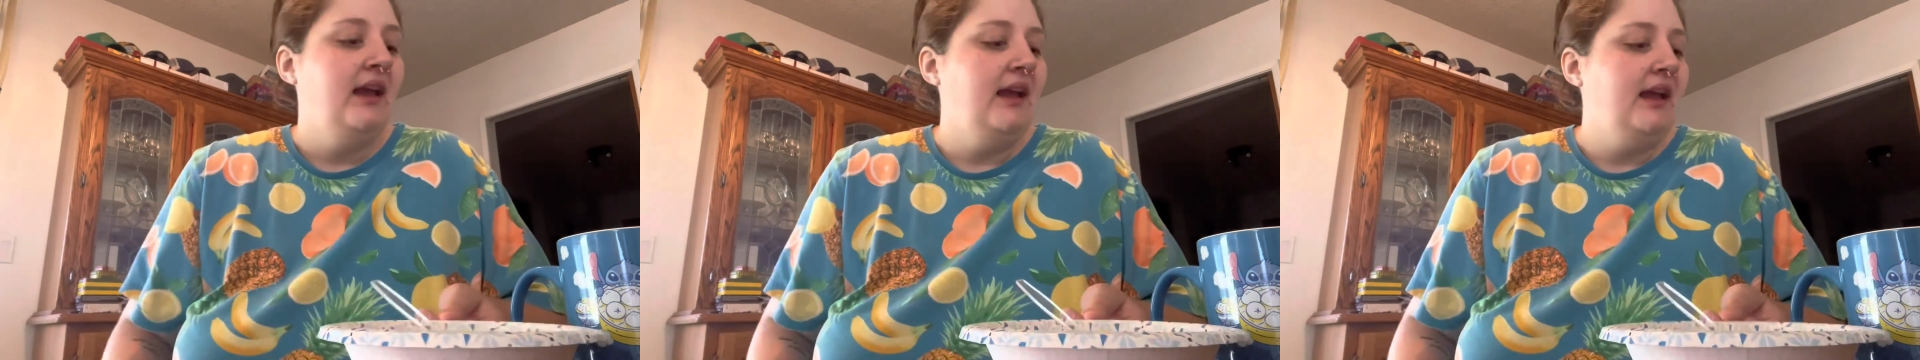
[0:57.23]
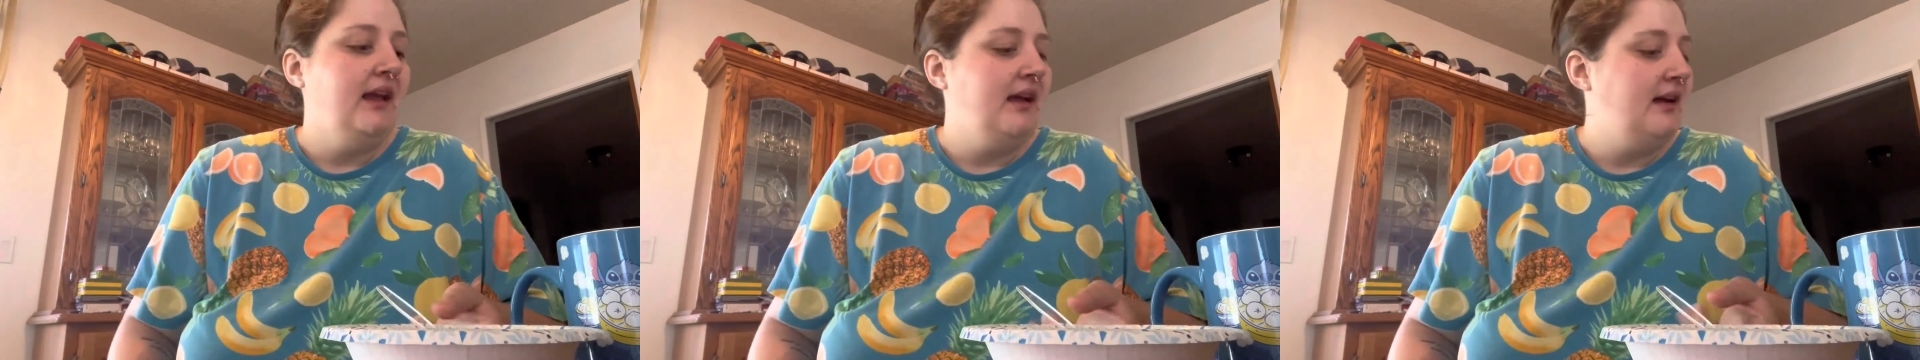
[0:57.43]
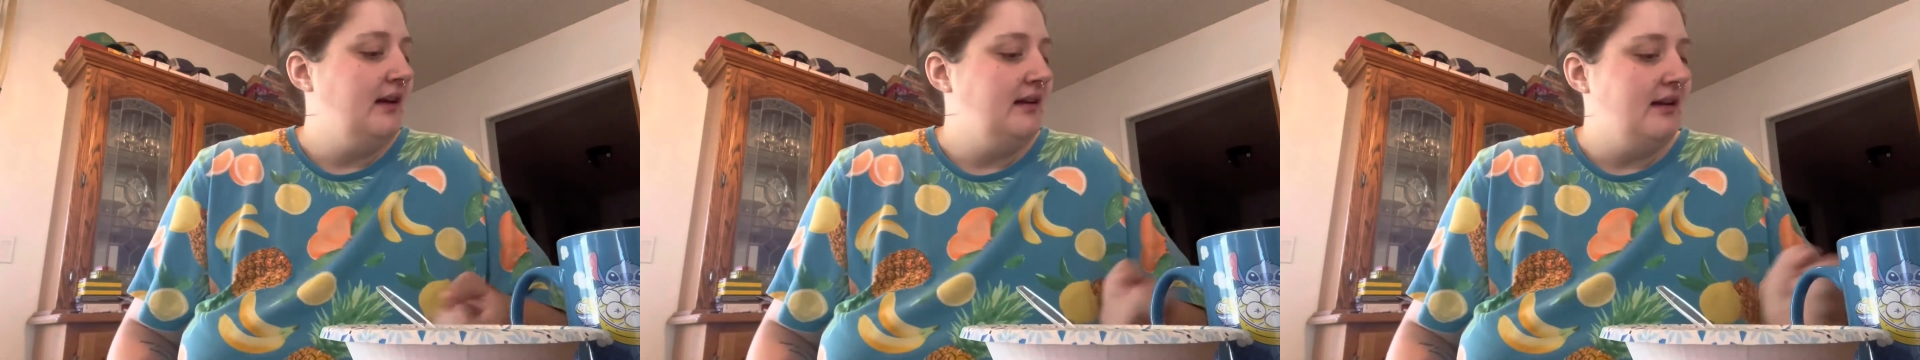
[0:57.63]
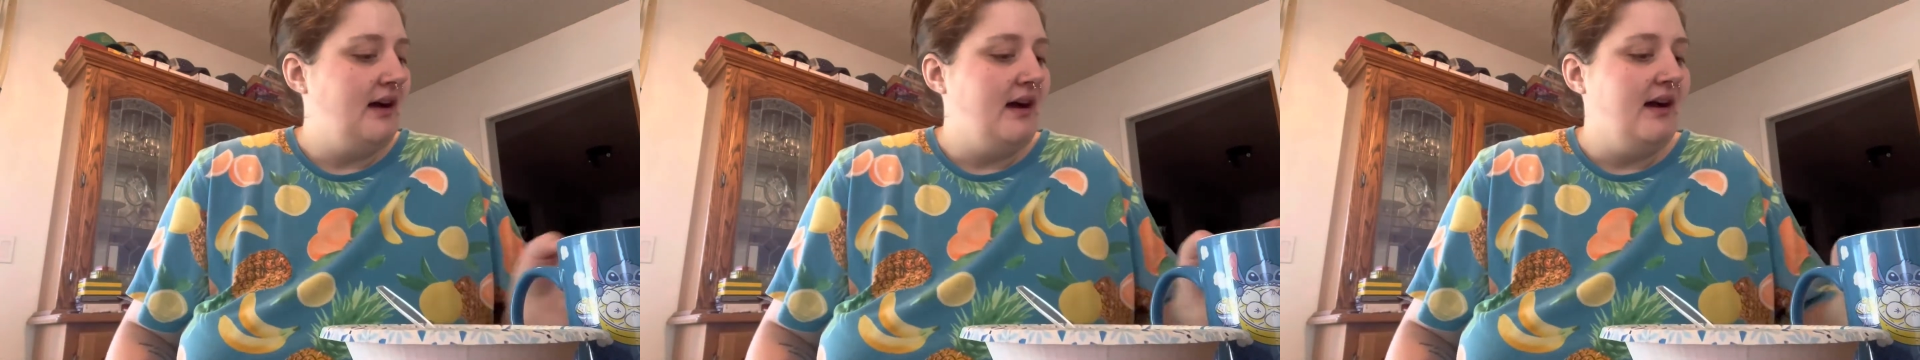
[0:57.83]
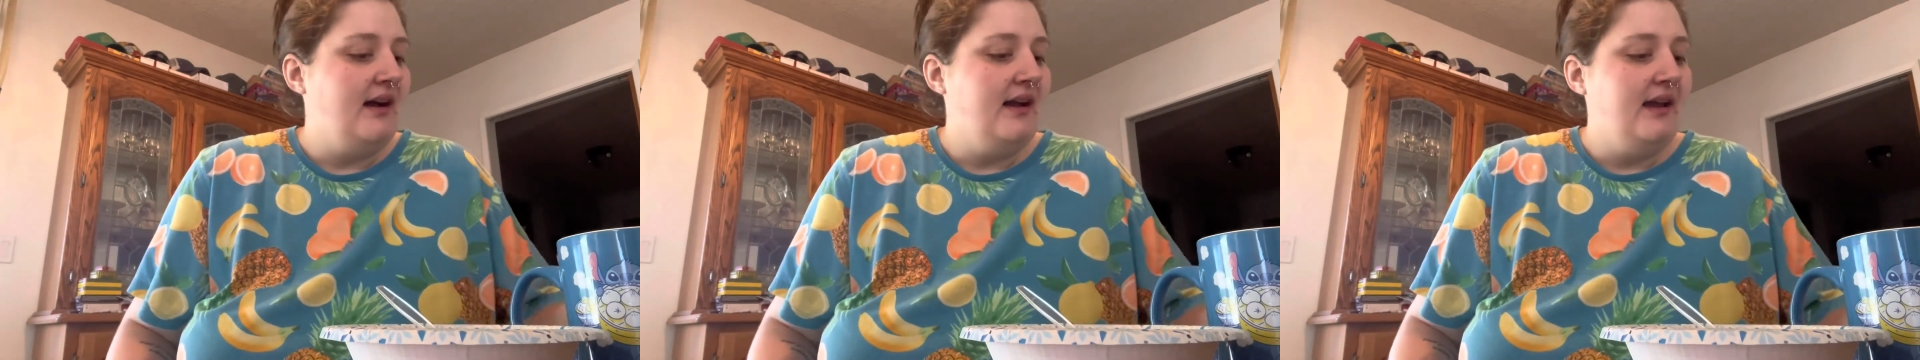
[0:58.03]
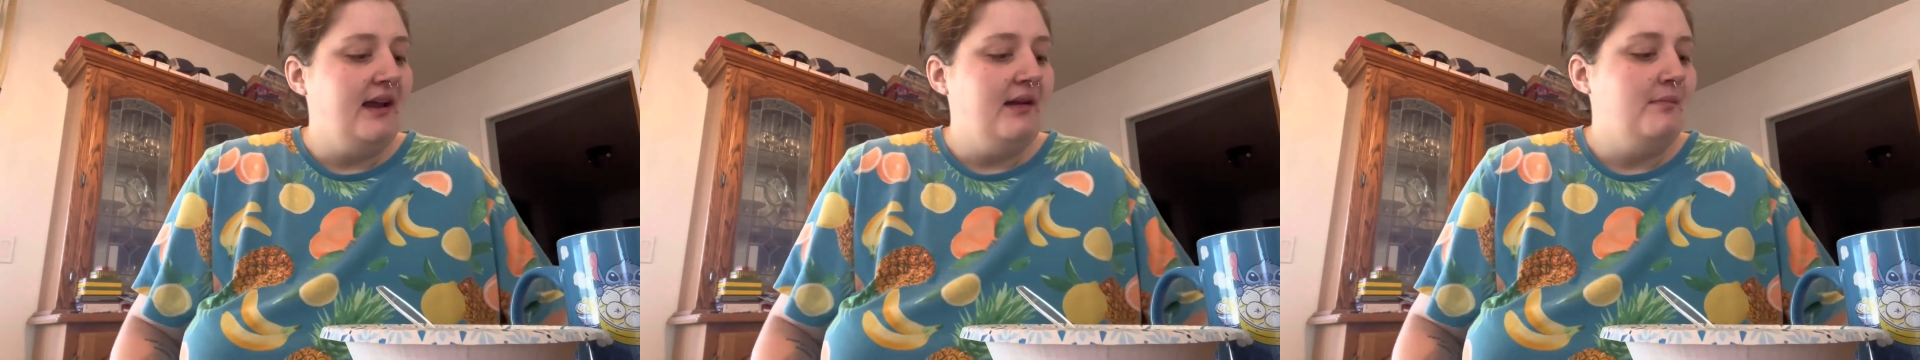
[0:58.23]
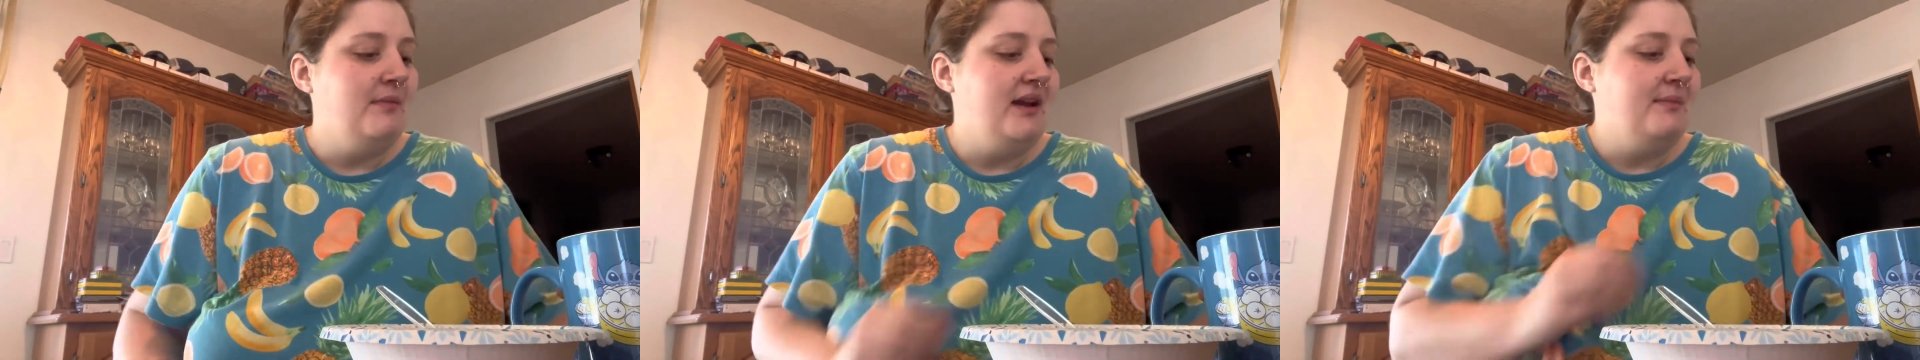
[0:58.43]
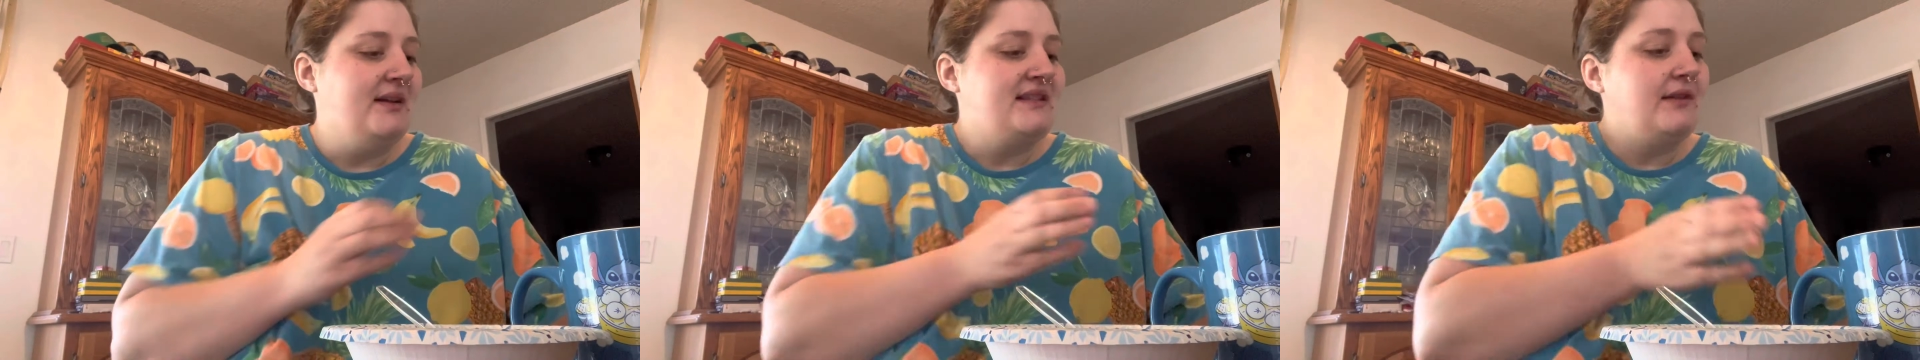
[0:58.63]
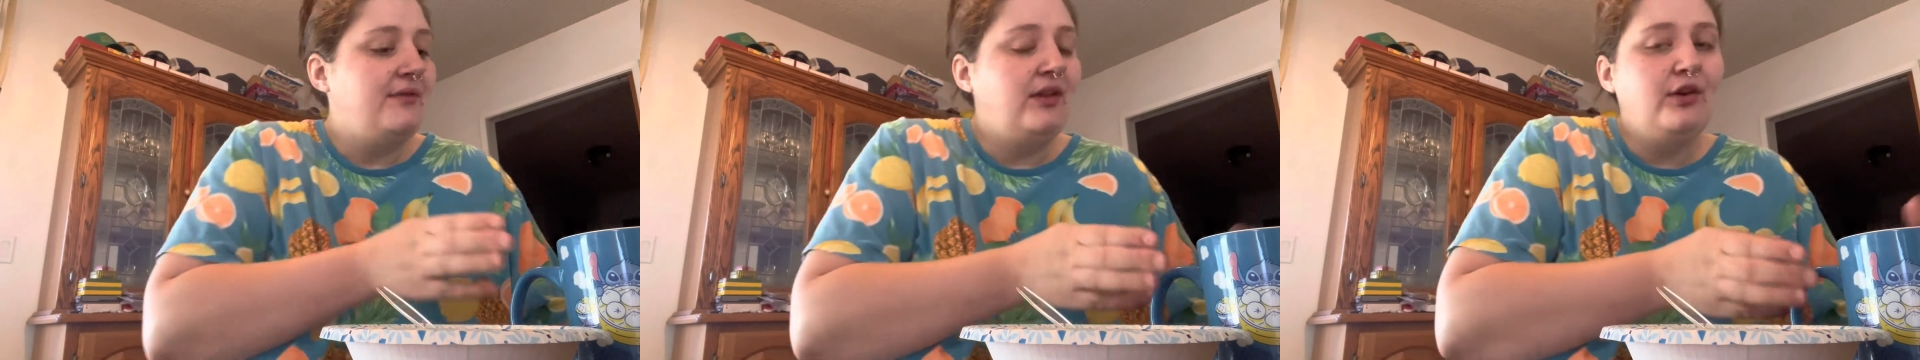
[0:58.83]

and I made myself a